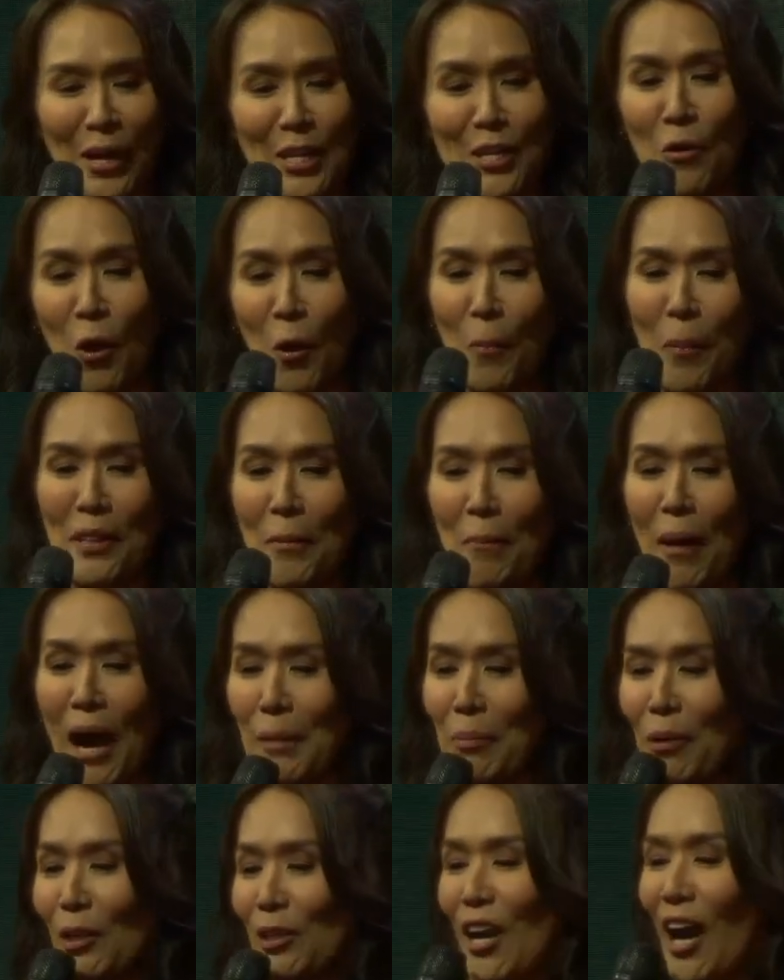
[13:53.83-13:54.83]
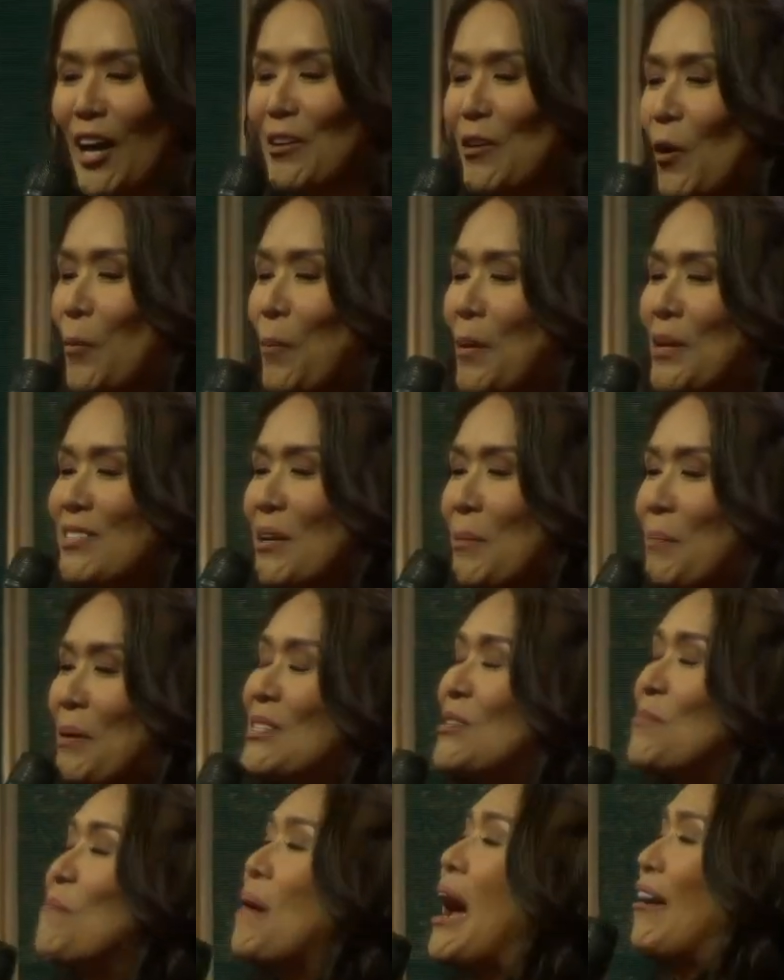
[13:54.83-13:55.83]
you open the Bible, God opens up
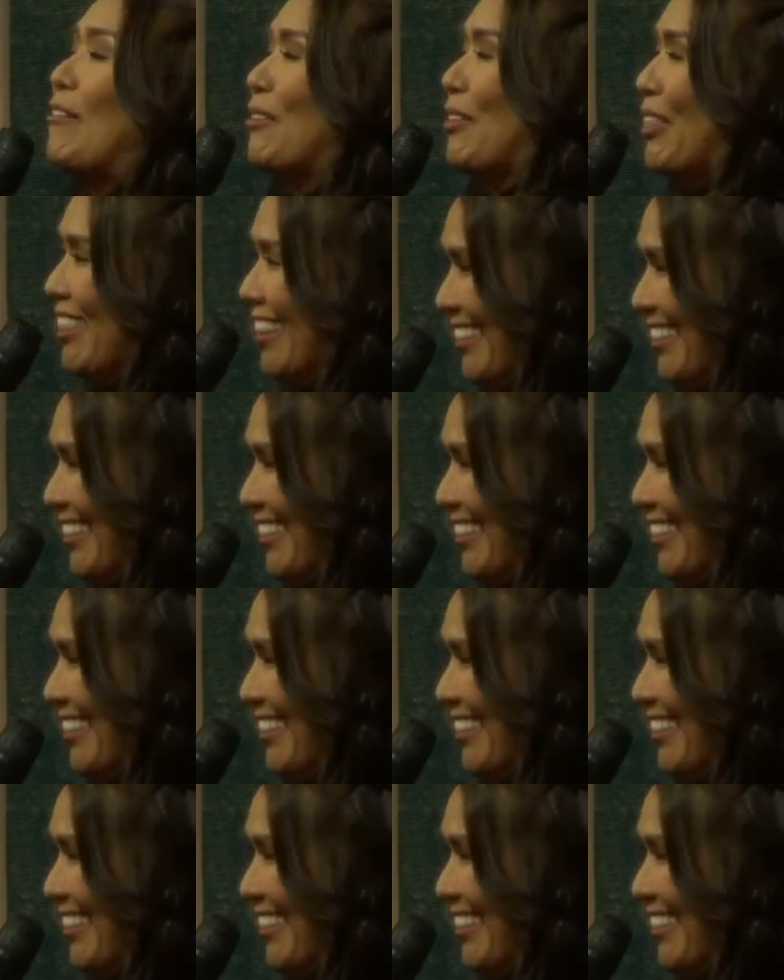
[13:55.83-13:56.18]
His mouth?